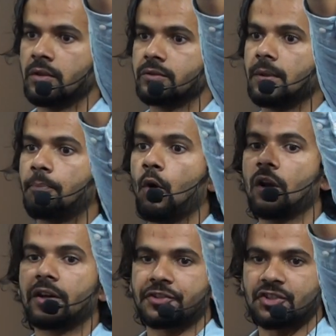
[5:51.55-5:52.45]
the
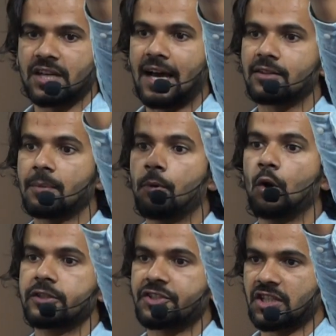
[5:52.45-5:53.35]
polar star, the
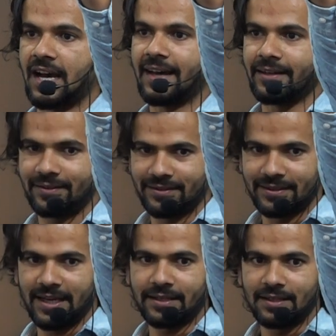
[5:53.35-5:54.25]
pole star,
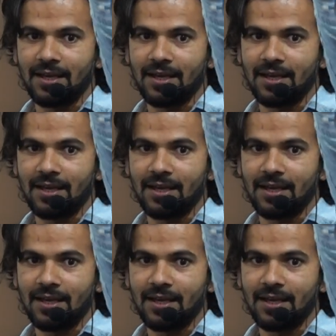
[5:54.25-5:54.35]
right?